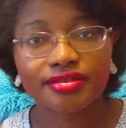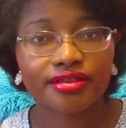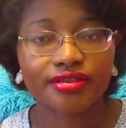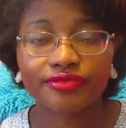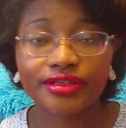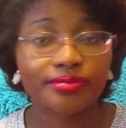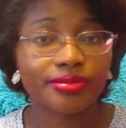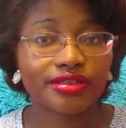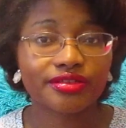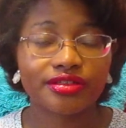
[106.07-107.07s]
If
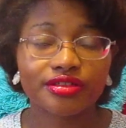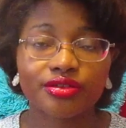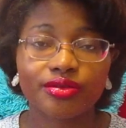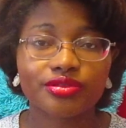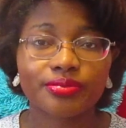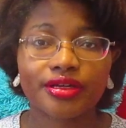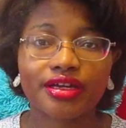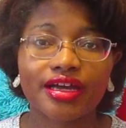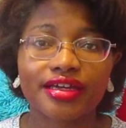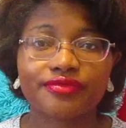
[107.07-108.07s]
anybody knows about a
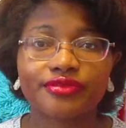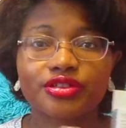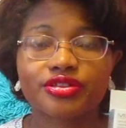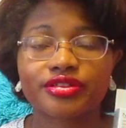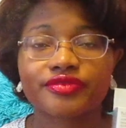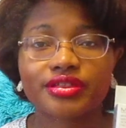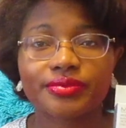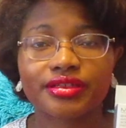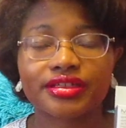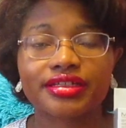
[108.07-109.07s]
high-end version of
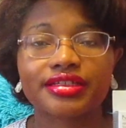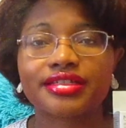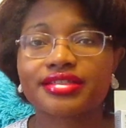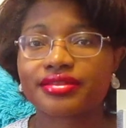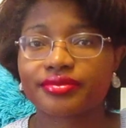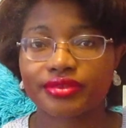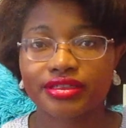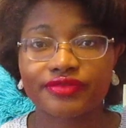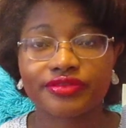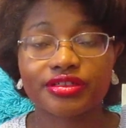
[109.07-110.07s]
something like this,
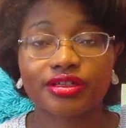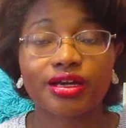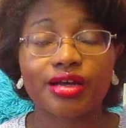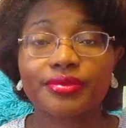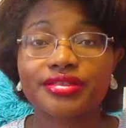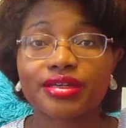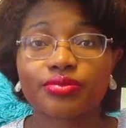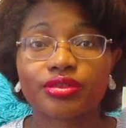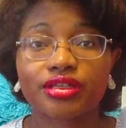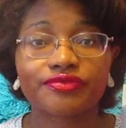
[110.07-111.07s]
leave it in the comments. I
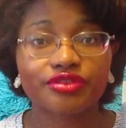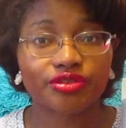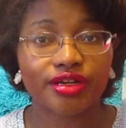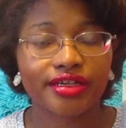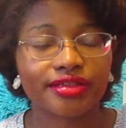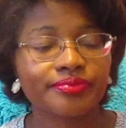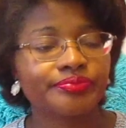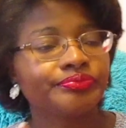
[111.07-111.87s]
would love to try it.